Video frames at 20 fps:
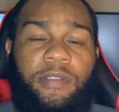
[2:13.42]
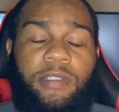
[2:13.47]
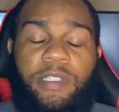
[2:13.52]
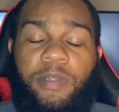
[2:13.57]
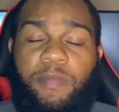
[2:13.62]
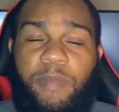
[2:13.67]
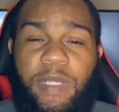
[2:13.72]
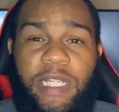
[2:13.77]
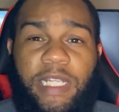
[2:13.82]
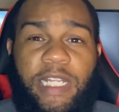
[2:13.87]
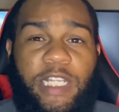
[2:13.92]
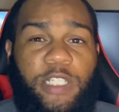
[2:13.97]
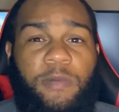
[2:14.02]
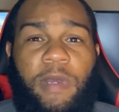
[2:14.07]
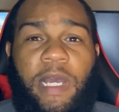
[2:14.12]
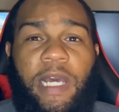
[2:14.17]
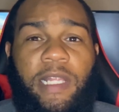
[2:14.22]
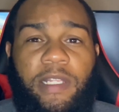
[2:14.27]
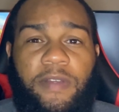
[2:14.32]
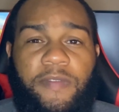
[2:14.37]
to me, that's
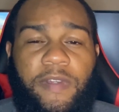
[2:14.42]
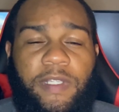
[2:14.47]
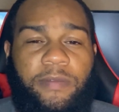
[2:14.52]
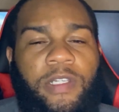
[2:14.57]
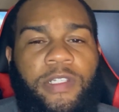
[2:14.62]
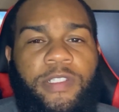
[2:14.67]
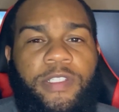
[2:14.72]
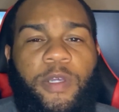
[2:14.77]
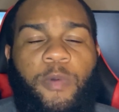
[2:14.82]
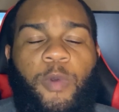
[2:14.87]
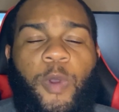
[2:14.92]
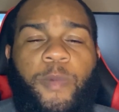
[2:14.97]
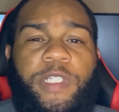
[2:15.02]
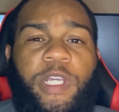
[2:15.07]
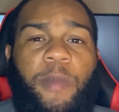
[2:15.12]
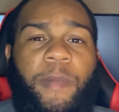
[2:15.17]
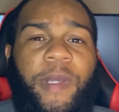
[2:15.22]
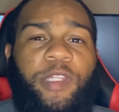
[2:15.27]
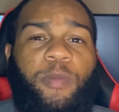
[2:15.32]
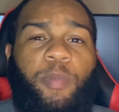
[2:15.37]
why I love it. So when we
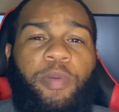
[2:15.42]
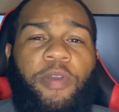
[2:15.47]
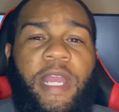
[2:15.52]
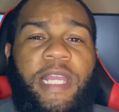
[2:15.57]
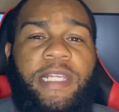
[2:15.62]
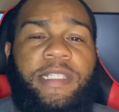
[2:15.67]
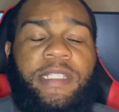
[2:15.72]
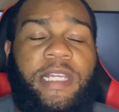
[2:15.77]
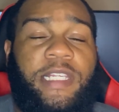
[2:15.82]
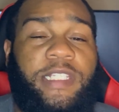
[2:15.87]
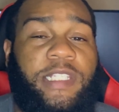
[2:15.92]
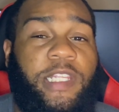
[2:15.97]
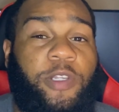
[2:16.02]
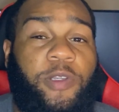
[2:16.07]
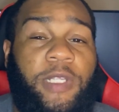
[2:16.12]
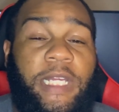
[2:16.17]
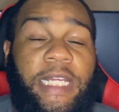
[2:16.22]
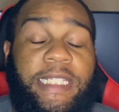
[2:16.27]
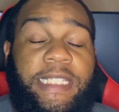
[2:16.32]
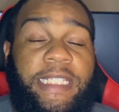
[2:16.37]
talk about the price, it's
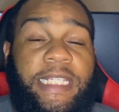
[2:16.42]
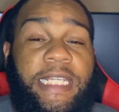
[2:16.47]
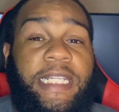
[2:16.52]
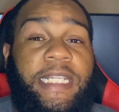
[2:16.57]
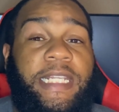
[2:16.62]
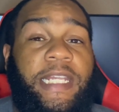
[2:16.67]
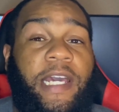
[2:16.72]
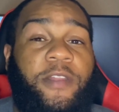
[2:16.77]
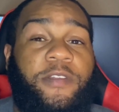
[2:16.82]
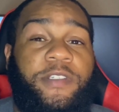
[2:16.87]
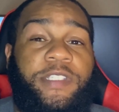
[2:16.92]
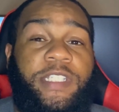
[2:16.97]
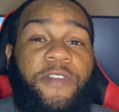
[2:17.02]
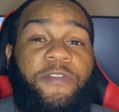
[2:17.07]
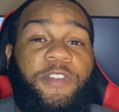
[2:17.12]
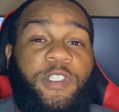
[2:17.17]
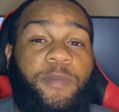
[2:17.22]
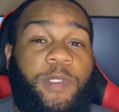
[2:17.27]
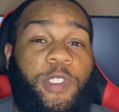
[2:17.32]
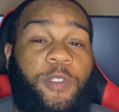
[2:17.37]
literally a $10
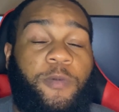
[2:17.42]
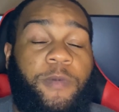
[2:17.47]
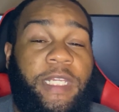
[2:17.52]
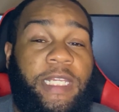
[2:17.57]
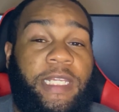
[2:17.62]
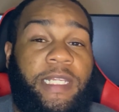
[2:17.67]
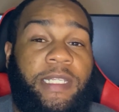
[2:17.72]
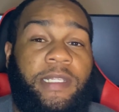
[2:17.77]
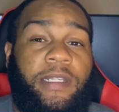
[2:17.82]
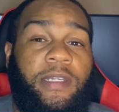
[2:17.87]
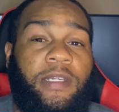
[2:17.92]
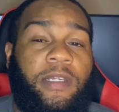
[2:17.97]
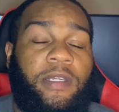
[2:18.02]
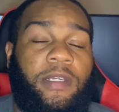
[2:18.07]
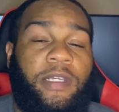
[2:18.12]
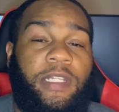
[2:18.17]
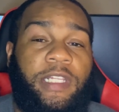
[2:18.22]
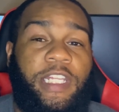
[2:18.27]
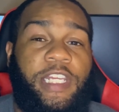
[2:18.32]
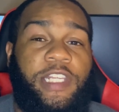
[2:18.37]
difference between
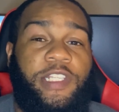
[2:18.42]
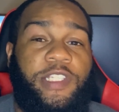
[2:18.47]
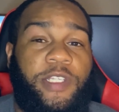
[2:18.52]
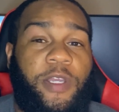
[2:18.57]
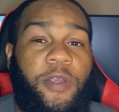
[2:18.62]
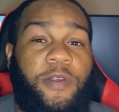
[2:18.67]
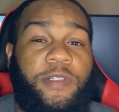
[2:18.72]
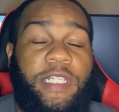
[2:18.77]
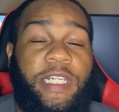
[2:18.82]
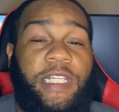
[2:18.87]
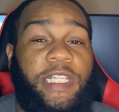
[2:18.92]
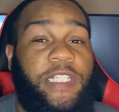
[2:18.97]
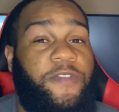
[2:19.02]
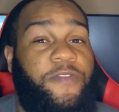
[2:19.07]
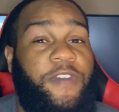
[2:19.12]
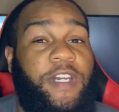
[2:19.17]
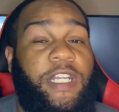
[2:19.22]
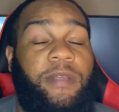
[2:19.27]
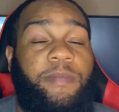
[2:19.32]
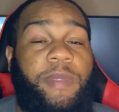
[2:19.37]
these certs, and it's
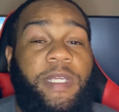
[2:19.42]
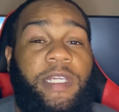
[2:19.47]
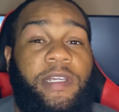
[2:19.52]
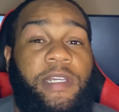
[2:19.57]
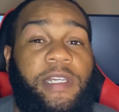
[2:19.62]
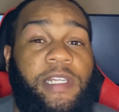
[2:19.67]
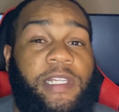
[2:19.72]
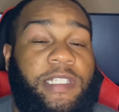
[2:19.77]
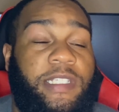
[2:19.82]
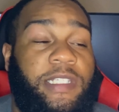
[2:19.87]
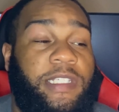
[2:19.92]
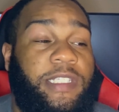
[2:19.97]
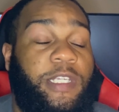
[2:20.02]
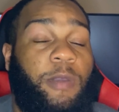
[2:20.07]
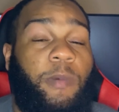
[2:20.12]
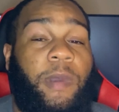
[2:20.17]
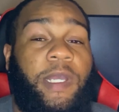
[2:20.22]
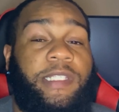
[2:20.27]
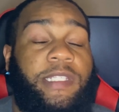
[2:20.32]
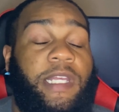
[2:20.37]
funny because
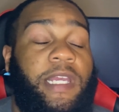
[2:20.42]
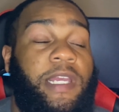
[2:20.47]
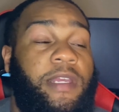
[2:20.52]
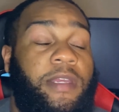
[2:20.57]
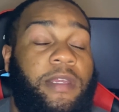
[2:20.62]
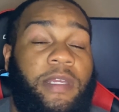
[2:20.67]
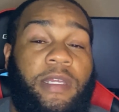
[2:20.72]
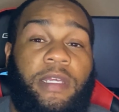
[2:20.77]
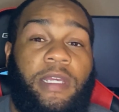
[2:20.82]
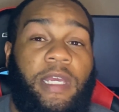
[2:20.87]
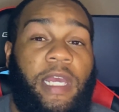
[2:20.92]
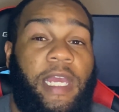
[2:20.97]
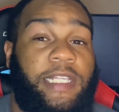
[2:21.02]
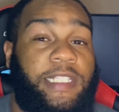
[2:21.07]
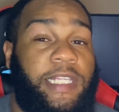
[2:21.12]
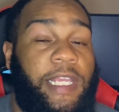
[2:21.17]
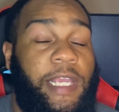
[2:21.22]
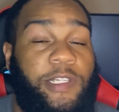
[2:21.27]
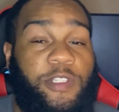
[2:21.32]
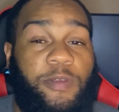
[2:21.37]
CYSA is
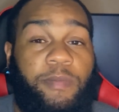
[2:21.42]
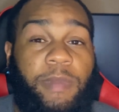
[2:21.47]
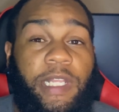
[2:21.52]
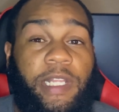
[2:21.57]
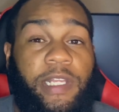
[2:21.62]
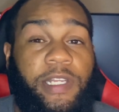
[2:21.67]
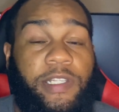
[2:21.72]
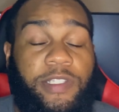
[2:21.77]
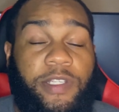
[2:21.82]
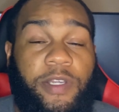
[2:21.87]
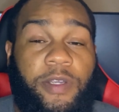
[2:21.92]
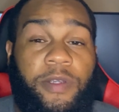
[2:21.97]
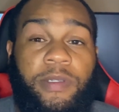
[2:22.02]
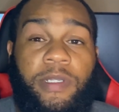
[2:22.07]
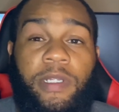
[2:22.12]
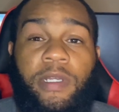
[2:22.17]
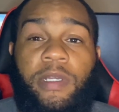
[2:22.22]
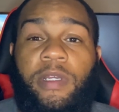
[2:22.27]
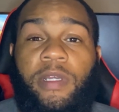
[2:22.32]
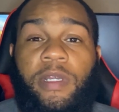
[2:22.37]
an intermediate cert,
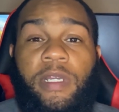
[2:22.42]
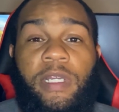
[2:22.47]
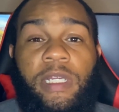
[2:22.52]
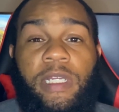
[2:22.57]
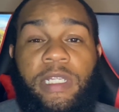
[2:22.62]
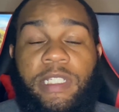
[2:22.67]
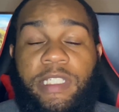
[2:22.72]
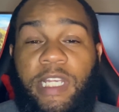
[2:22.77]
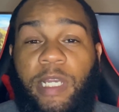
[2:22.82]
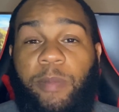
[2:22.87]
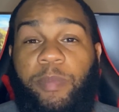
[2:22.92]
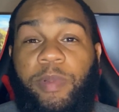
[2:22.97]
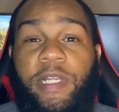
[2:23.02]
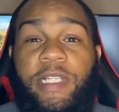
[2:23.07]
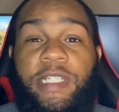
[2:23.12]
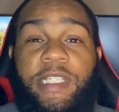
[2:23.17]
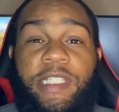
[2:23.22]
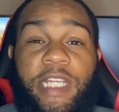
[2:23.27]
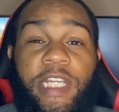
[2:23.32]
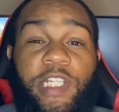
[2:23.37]
SEC
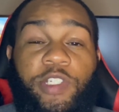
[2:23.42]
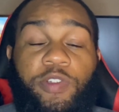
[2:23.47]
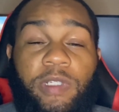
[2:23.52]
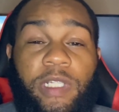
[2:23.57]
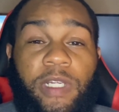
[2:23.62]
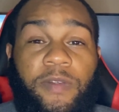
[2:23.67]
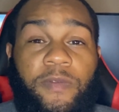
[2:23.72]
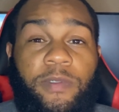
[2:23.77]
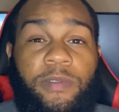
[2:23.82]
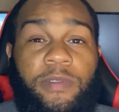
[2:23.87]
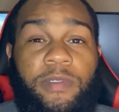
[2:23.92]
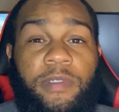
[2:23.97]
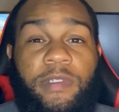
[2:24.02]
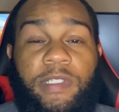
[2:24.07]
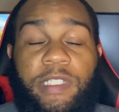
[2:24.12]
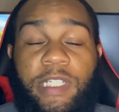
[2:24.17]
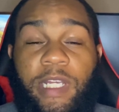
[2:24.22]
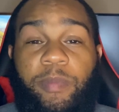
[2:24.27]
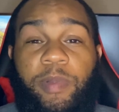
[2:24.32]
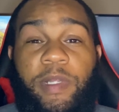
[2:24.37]
Plus is entry level,
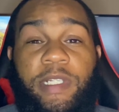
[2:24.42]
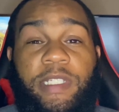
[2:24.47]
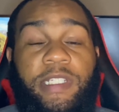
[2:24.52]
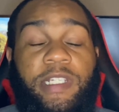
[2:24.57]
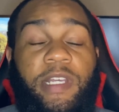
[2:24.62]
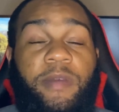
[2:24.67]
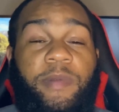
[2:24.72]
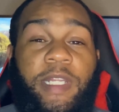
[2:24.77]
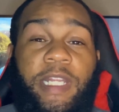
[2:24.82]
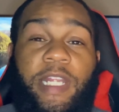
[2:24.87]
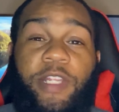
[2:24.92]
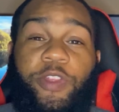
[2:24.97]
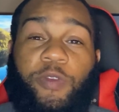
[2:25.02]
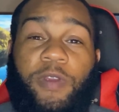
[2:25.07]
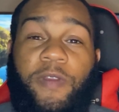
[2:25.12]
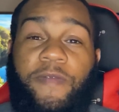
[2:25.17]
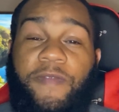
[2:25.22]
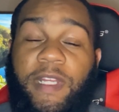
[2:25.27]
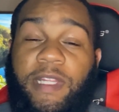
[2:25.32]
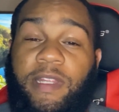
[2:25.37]
SEC Plus is coming in at
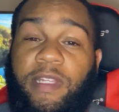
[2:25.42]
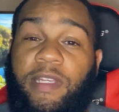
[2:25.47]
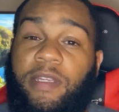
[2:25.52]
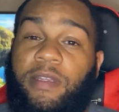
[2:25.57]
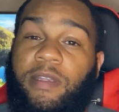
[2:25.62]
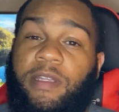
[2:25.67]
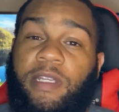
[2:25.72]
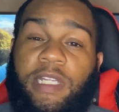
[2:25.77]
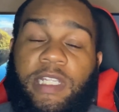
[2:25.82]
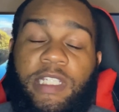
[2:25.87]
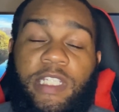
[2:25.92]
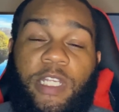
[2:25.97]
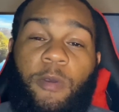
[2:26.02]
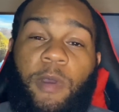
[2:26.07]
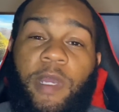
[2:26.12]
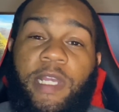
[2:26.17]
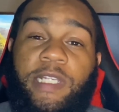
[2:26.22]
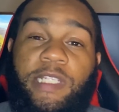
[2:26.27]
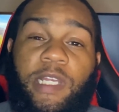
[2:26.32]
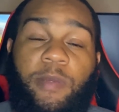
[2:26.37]
350,
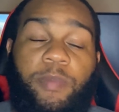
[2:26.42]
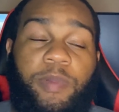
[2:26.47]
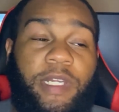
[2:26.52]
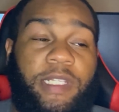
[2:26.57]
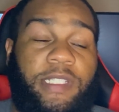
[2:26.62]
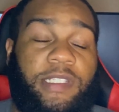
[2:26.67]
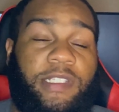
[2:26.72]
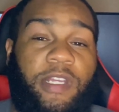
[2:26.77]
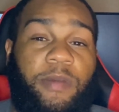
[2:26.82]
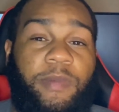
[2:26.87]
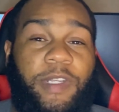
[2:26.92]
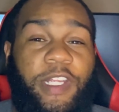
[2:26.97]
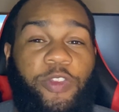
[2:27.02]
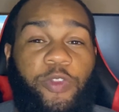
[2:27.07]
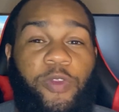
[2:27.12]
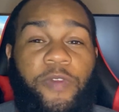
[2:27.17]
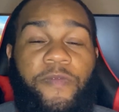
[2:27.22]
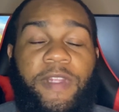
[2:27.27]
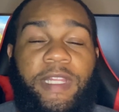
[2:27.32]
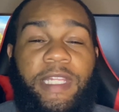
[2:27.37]
CYSA Plus is coming in at
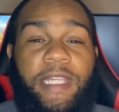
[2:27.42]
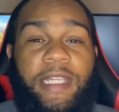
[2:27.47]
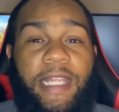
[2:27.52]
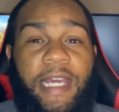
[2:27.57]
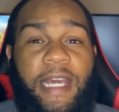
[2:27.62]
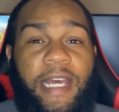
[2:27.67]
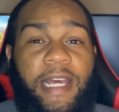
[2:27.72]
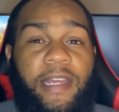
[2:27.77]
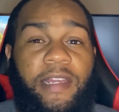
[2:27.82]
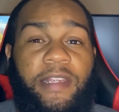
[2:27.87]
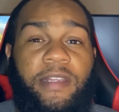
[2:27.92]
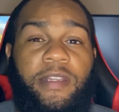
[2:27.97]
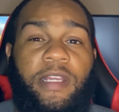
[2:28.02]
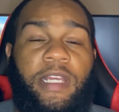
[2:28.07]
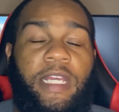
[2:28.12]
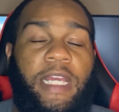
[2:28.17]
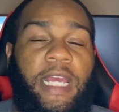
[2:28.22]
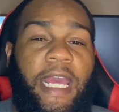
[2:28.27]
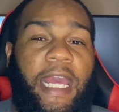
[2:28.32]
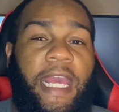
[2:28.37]
359,
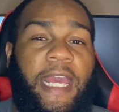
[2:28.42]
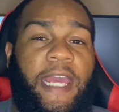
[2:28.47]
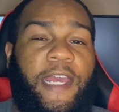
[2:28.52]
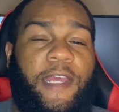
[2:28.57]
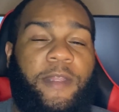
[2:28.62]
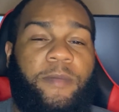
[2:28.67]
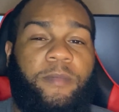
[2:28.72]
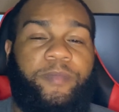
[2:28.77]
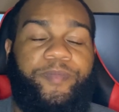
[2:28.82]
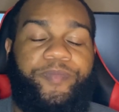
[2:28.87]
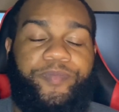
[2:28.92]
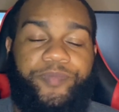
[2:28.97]
and